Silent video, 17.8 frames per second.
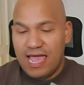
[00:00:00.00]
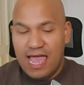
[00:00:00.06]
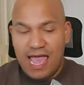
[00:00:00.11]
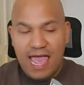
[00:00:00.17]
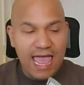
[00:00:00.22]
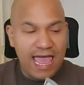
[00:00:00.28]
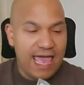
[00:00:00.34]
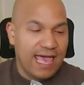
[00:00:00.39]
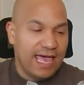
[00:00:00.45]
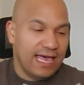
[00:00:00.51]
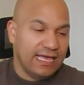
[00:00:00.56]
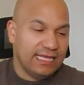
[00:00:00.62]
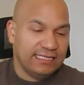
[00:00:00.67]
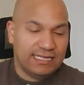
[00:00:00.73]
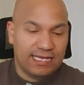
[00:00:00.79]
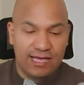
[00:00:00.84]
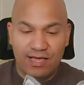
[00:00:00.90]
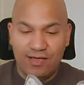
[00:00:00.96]

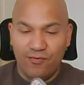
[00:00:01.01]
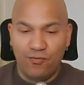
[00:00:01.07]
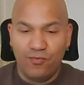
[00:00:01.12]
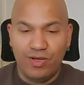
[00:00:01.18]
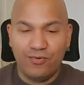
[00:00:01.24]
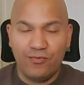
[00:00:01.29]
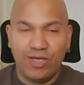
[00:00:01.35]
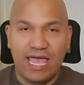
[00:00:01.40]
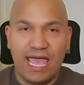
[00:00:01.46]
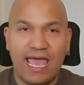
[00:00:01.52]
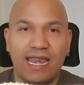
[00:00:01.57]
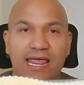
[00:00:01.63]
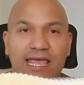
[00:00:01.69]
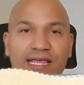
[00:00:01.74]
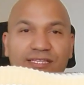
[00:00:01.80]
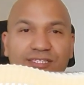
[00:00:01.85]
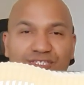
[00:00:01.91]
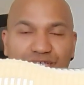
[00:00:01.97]
And when we get
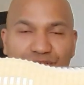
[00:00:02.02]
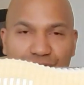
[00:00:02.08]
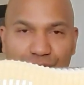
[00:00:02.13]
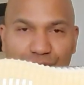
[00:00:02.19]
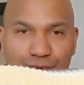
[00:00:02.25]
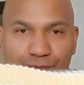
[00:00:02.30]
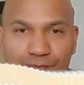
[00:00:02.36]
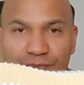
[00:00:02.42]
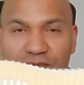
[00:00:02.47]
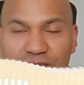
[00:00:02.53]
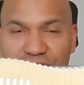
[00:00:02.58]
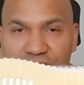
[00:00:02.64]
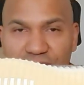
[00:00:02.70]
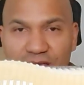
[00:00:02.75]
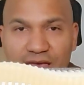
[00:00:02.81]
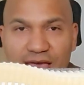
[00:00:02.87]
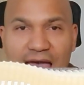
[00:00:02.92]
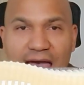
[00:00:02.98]
into
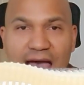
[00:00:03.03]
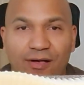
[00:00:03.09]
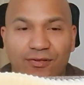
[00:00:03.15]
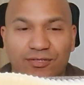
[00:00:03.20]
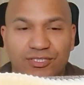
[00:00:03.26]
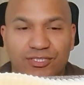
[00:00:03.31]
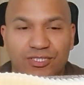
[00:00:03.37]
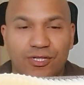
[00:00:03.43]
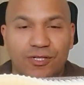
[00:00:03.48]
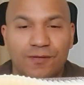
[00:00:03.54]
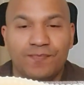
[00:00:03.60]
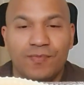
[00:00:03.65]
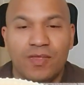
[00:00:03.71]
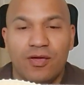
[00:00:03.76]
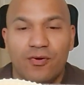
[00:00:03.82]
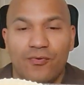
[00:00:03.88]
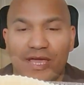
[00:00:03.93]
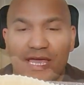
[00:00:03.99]
the outsole,
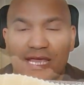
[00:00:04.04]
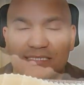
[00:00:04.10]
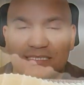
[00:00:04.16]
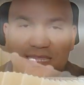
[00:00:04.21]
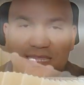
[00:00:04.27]
we can see